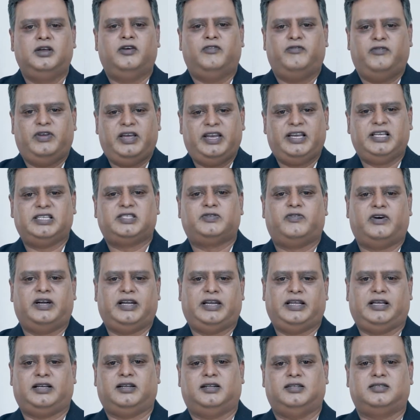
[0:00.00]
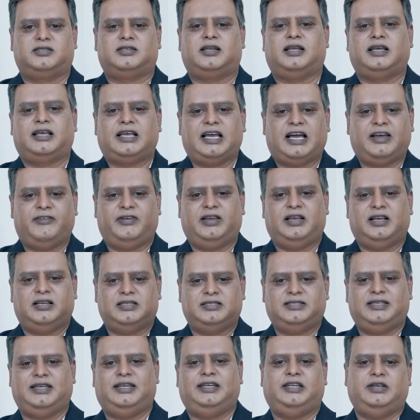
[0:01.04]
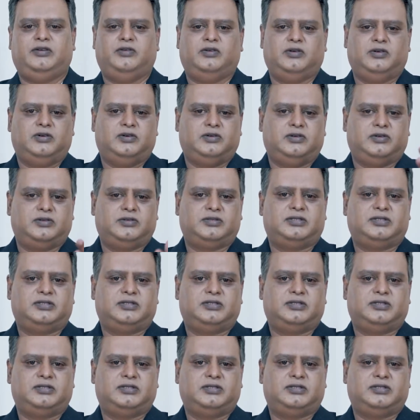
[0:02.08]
various verticals like having a CTO,